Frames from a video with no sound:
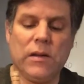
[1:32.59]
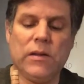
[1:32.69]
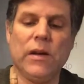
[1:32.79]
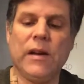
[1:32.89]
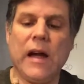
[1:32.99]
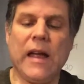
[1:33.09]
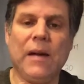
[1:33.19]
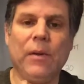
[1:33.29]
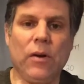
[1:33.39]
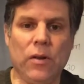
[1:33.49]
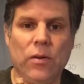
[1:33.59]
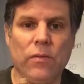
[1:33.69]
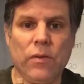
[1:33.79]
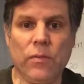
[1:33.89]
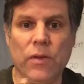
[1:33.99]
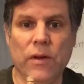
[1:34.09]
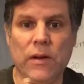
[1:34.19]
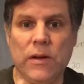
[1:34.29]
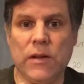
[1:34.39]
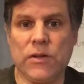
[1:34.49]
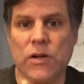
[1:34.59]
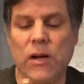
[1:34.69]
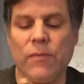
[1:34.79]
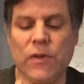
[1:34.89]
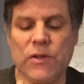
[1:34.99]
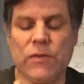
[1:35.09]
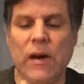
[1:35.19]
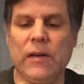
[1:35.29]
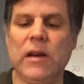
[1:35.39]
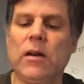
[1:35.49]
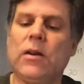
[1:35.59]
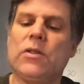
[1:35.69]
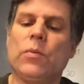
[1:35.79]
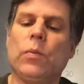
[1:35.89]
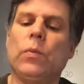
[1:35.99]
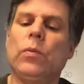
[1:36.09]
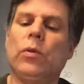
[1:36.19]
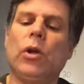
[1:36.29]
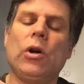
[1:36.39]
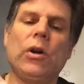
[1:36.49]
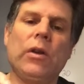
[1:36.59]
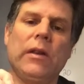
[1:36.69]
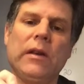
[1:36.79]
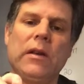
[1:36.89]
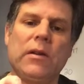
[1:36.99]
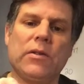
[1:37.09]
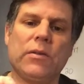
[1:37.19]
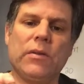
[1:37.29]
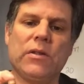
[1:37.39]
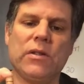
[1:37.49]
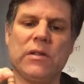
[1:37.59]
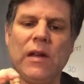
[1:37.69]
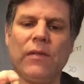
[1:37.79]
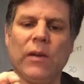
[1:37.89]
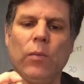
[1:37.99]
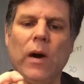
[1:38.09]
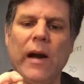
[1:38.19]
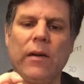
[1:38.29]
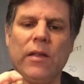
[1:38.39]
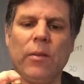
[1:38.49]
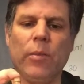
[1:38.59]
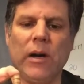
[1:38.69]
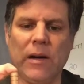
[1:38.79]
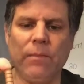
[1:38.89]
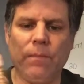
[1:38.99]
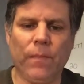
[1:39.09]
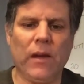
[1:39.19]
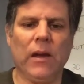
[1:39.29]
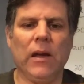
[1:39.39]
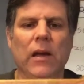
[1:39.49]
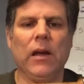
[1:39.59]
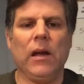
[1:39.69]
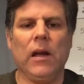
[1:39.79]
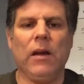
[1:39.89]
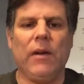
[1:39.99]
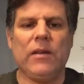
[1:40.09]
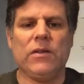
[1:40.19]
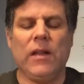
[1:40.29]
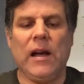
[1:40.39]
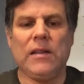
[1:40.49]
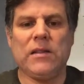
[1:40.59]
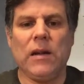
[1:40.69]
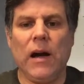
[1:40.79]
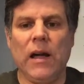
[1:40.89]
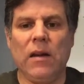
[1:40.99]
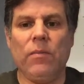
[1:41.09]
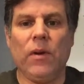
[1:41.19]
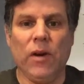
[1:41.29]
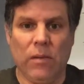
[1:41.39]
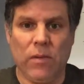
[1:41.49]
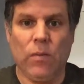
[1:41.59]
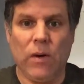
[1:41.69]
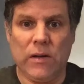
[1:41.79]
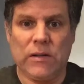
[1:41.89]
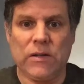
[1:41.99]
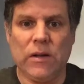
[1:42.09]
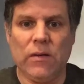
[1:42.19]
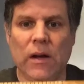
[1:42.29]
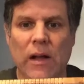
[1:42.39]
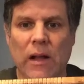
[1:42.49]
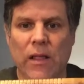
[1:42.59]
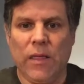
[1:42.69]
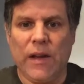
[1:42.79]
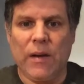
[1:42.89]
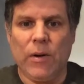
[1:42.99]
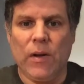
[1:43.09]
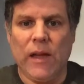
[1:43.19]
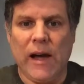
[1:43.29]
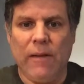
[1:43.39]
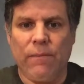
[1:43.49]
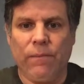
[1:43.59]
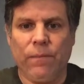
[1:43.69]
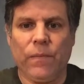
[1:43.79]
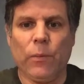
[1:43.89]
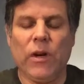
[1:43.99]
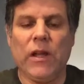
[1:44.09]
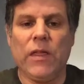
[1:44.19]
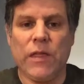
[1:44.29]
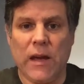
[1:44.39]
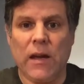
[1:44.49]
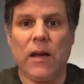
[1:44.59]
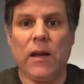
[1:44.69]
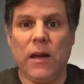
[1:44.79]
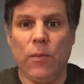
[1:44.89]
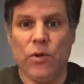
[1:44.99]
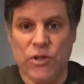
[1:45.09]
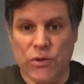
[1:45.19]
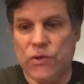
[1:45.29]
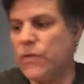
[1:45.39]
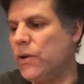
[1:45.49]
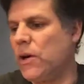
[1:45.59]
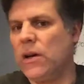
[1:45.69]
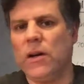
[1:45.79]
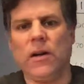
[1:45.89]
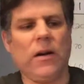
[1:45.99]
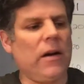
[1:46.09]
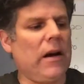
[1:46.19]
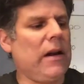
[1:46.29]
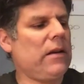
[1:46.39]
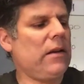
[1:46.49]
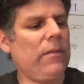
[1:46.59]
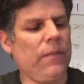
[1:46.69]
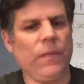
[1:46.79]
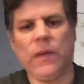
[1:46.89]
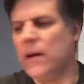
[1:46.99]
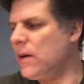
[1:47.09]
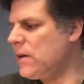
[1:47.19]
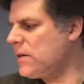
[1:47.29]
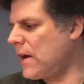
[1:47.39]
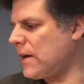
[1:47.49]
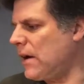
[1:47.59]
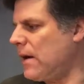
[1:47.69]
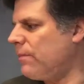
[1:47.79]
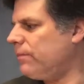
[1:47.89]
The diameter, the circumference around here is longer than here, so it's definitely wider at the bottom. Anyway, so that's item number one. So think about that. What do you think it was used for? Right. Second item.